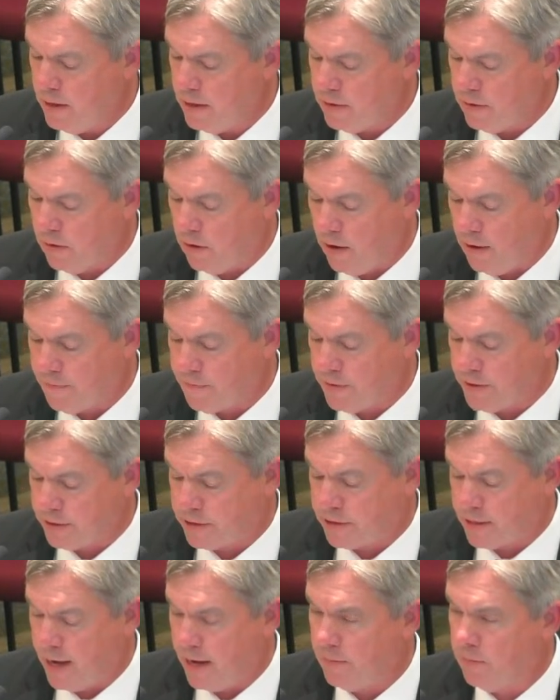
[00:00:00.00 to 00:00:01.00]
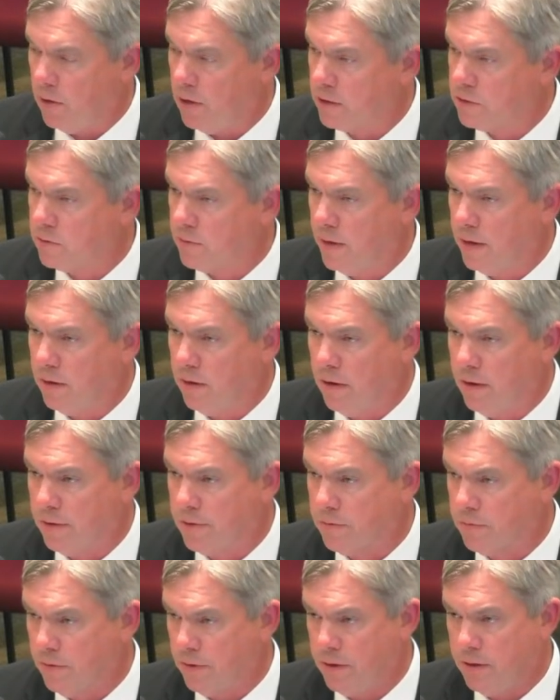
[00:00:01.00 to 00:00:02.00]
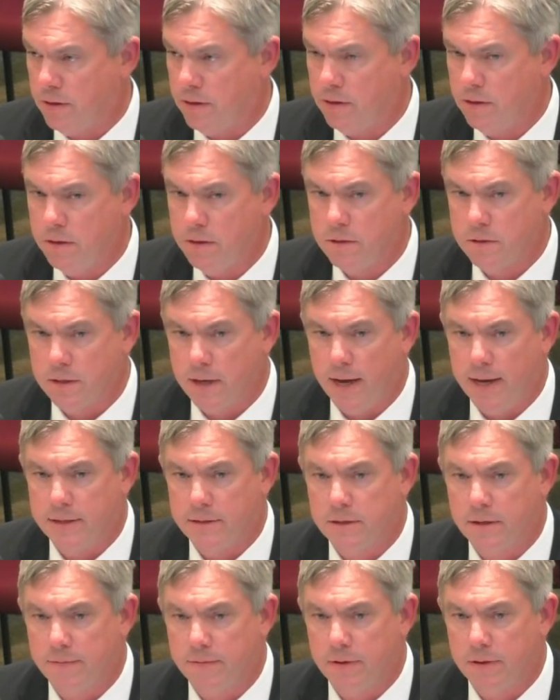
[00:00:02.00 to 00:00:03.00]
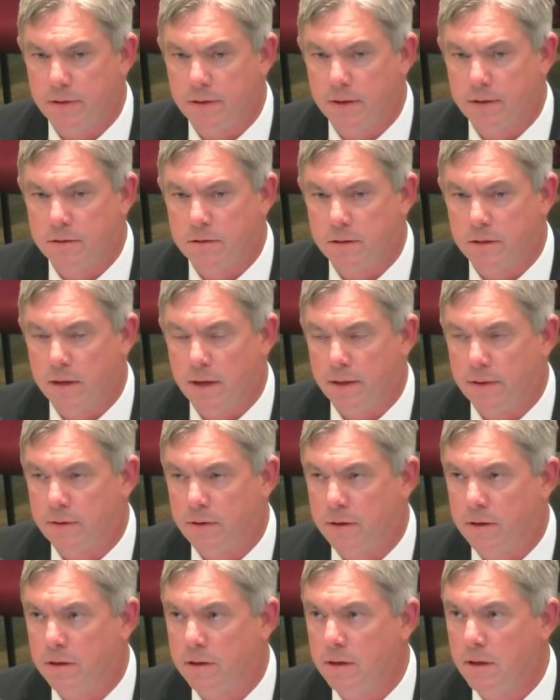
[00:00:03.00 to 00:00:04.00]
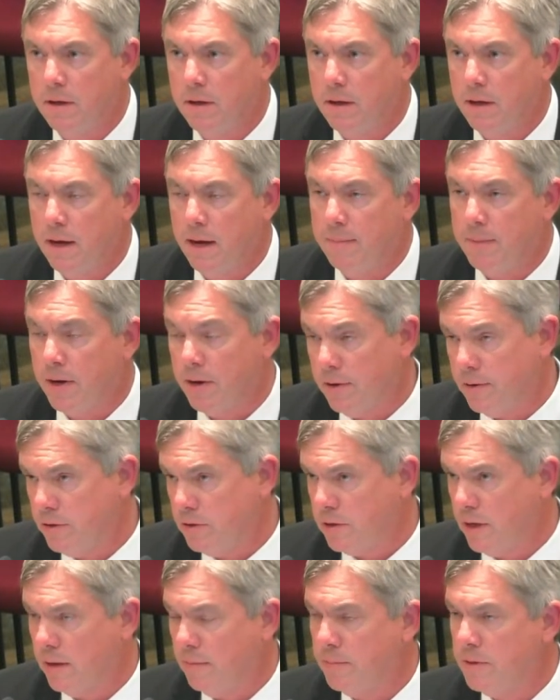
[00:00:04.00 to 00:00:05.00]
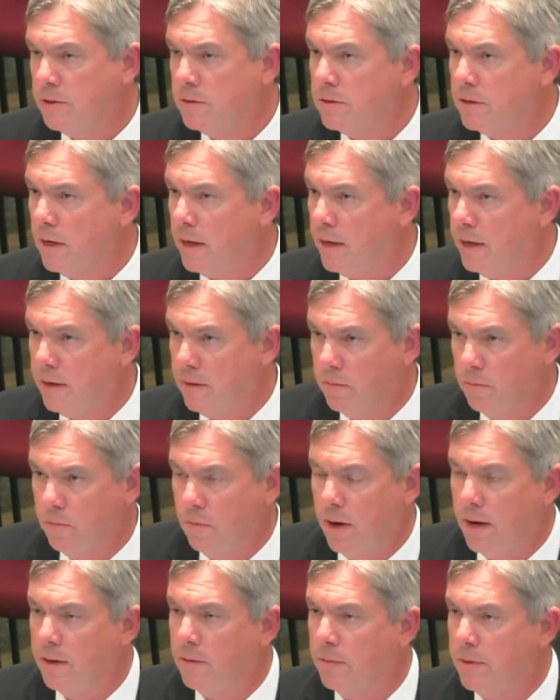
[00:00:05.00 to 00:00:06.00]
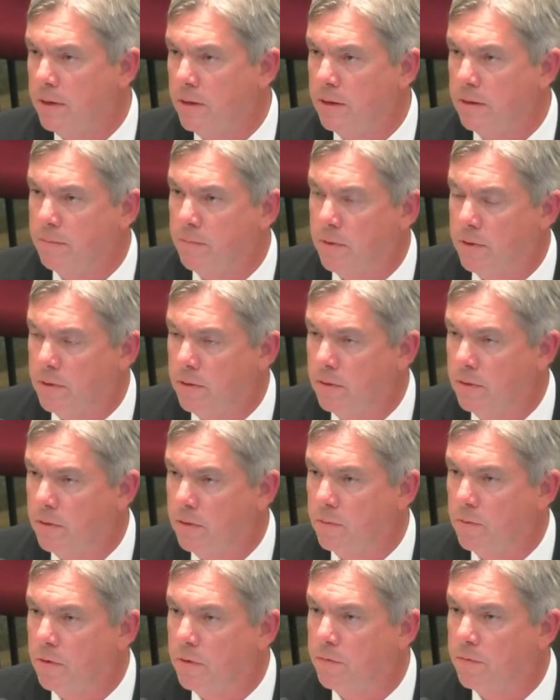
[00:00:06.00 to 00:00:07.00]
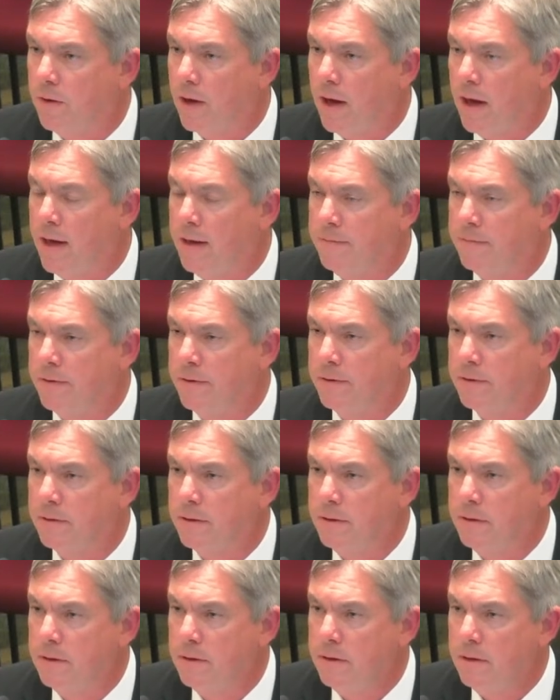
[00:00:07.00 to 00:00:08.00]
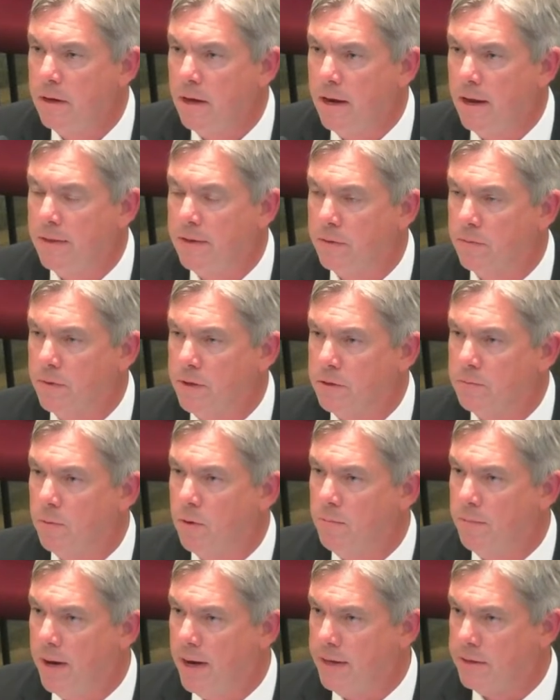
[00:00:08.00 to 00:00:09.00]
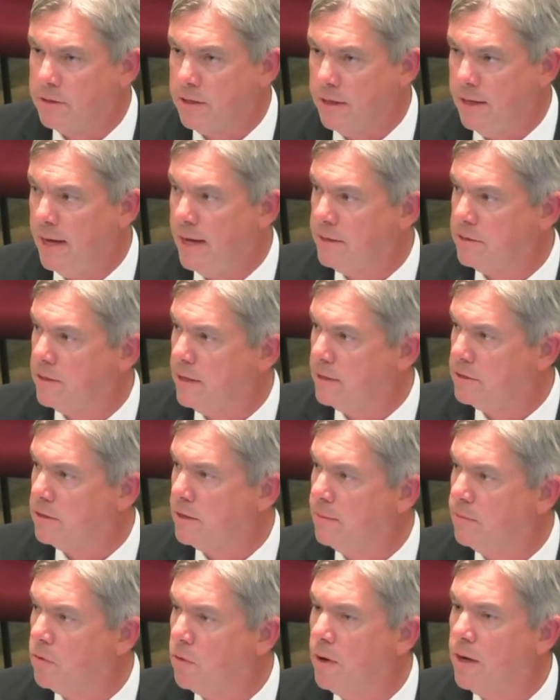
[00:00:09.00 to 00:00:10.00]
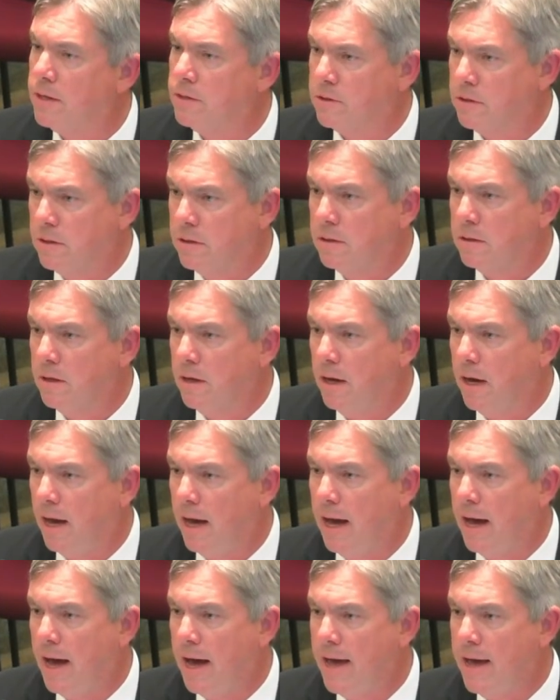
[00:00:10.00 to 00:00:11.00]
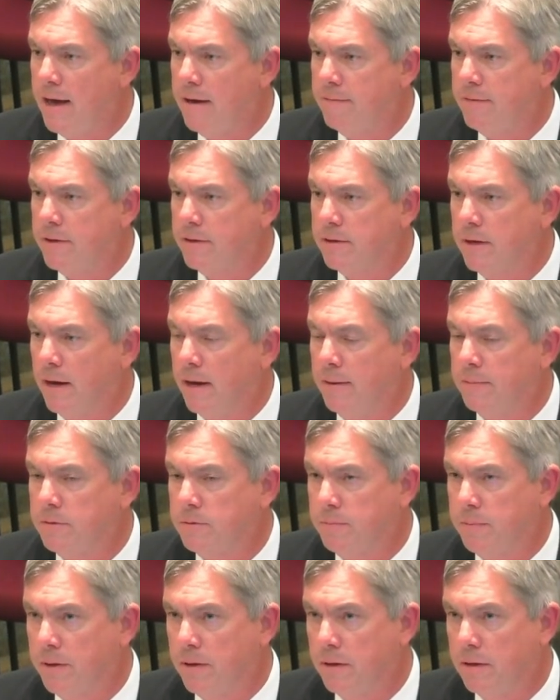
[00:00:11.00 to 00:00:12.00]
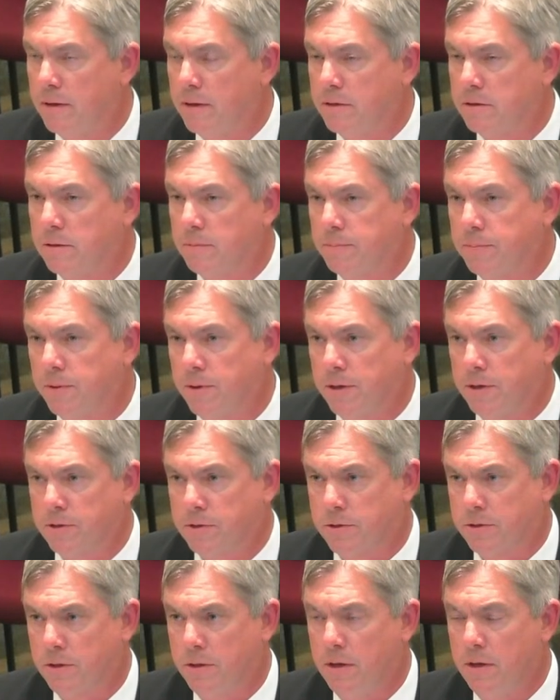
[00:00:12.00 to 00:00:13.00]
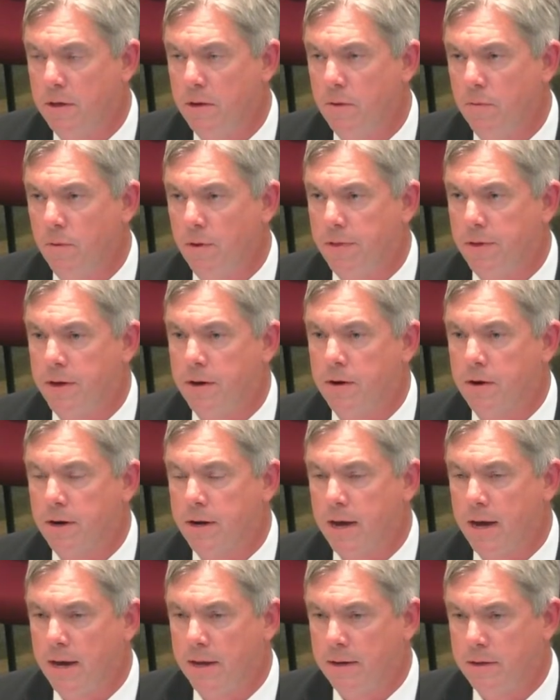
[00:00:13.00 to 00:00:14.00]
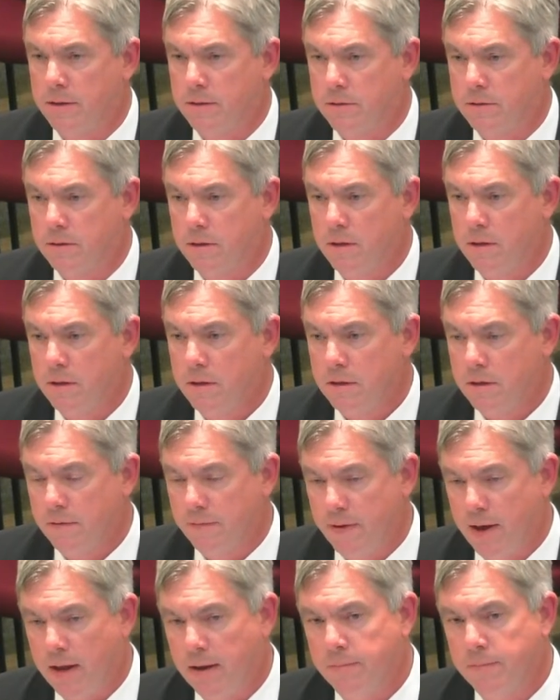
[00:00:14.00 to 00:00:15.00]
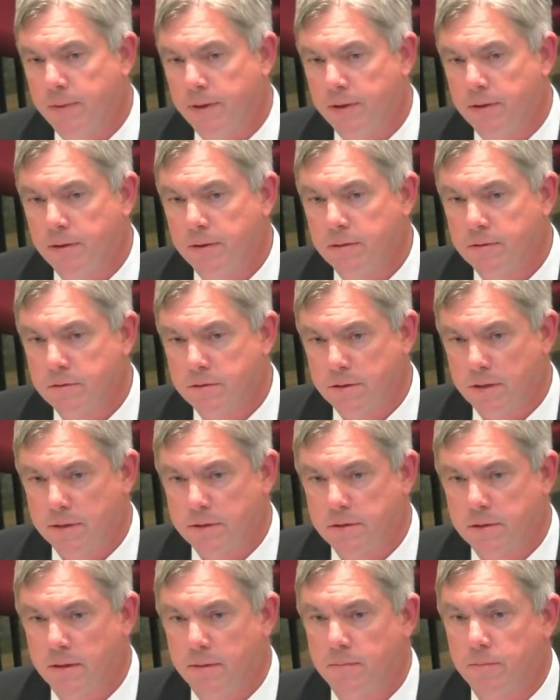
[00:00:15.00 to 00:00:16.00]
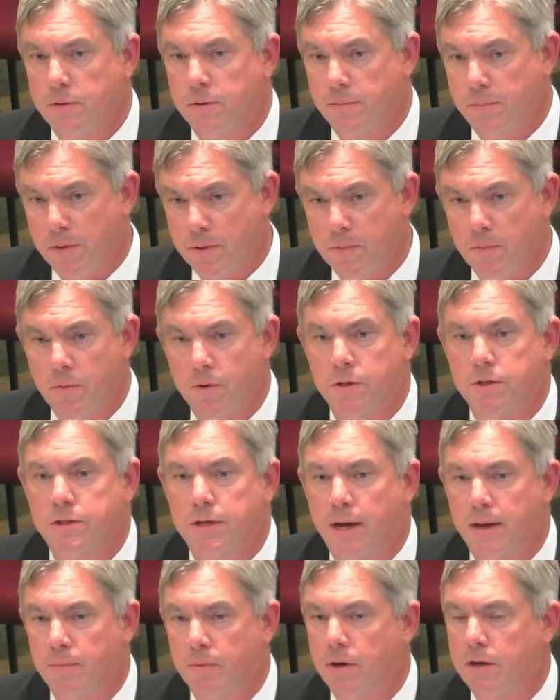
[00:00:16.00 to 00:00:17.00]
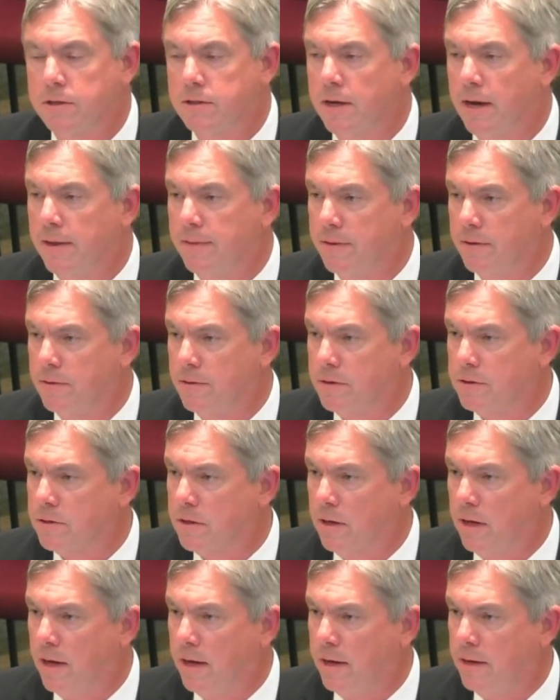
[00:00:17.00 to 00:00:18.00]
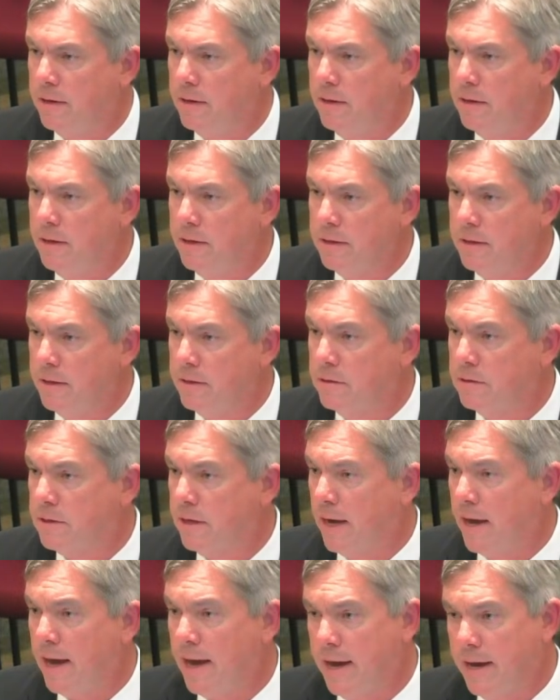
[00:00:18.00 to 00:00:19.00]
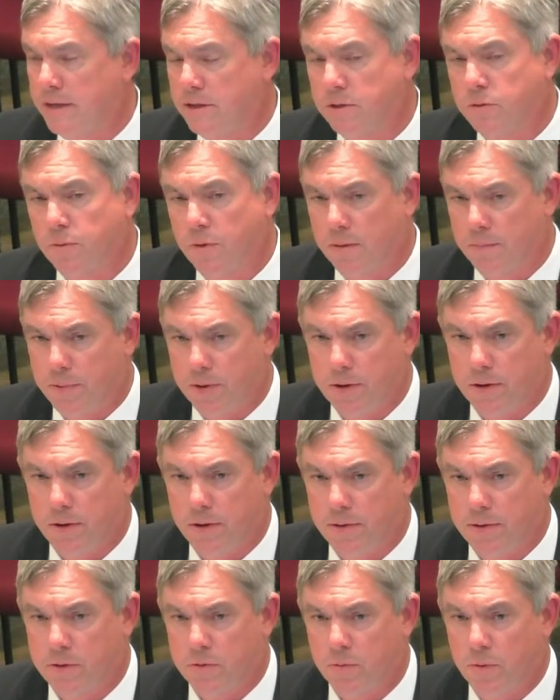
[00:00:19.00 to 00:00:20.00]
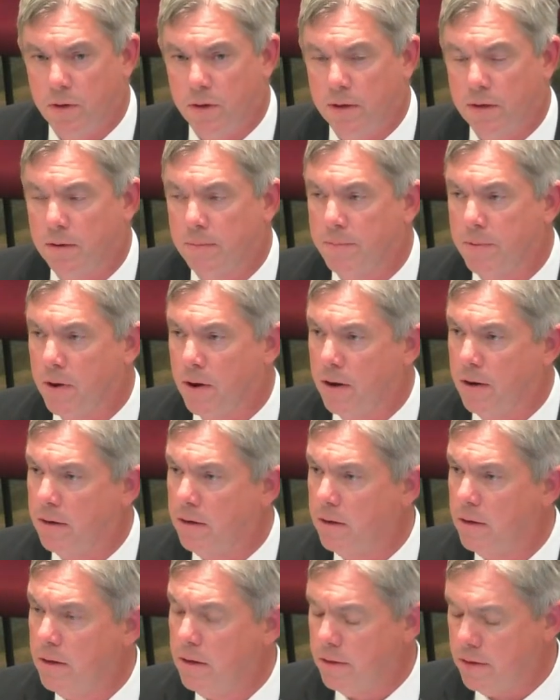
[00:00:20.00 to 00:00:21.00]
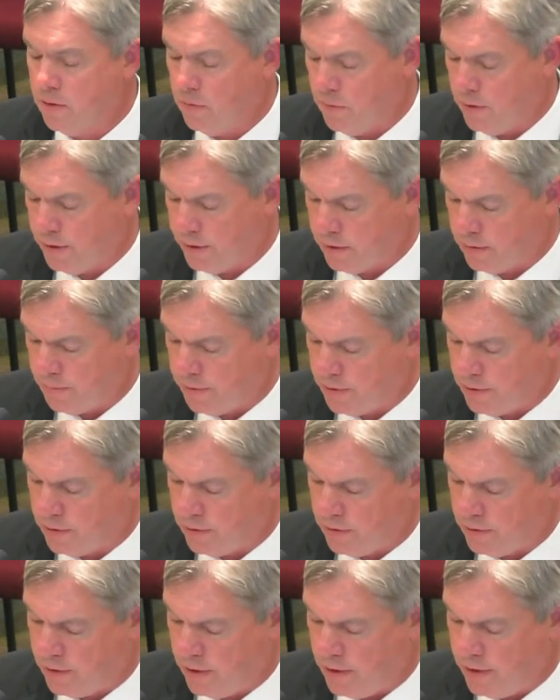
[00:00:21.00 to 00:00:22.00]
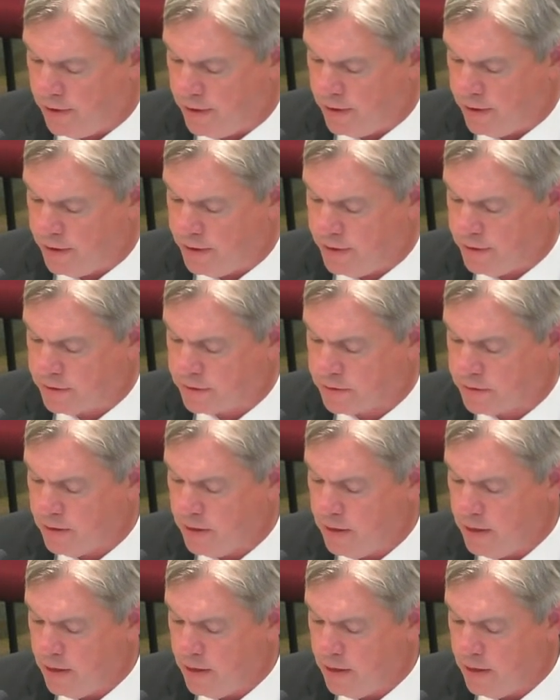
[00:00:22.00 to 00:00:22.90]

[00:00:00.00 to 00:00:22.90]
They're offering sidewalks around all three sides of it. That's another, I heard the gentleman say, why do we need them on Route 5? And I think reasonable minds can ask that same question. I have at times, but it is a push within our county's development system to put more sidewalks out there. This client didn't say, hey, I just want to put it it on this one little part. They're willing to put it on all areas.